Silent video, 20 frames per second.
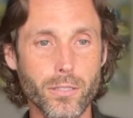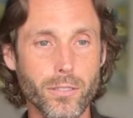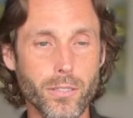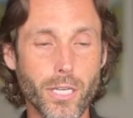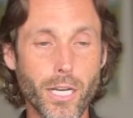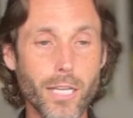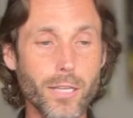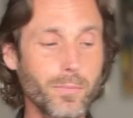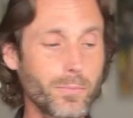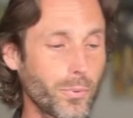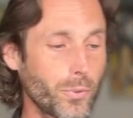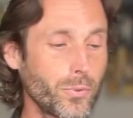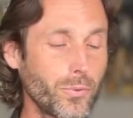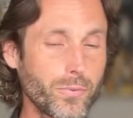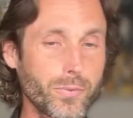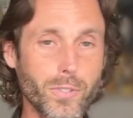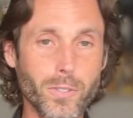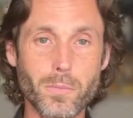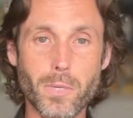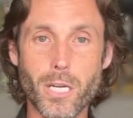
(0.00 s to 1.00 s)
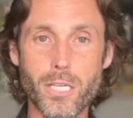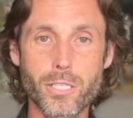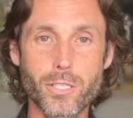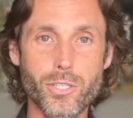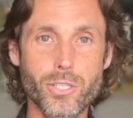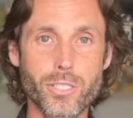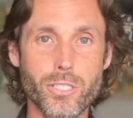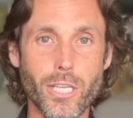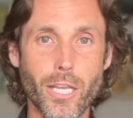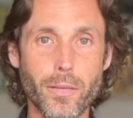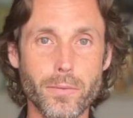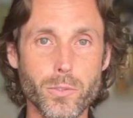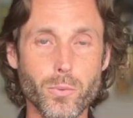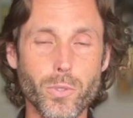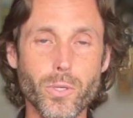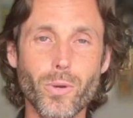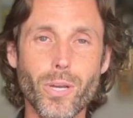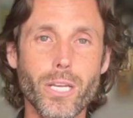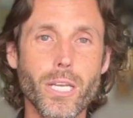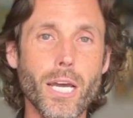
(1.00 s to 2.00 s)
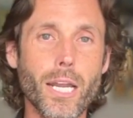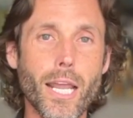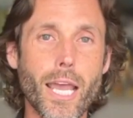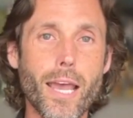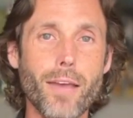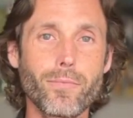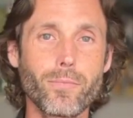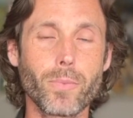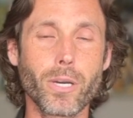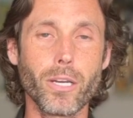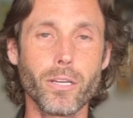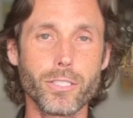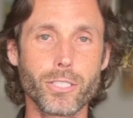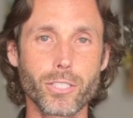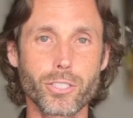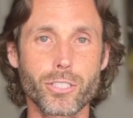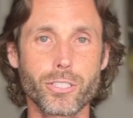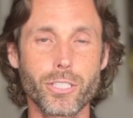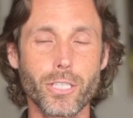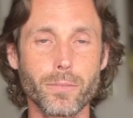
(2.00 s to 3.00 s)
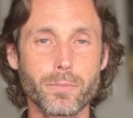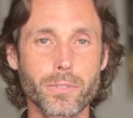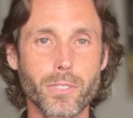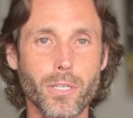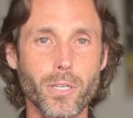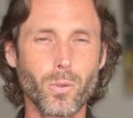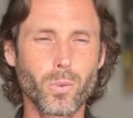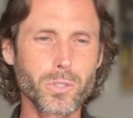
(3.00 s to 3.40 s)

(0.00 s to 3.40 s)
Can I improve some audition tapes? What do I not have in my audition tapes?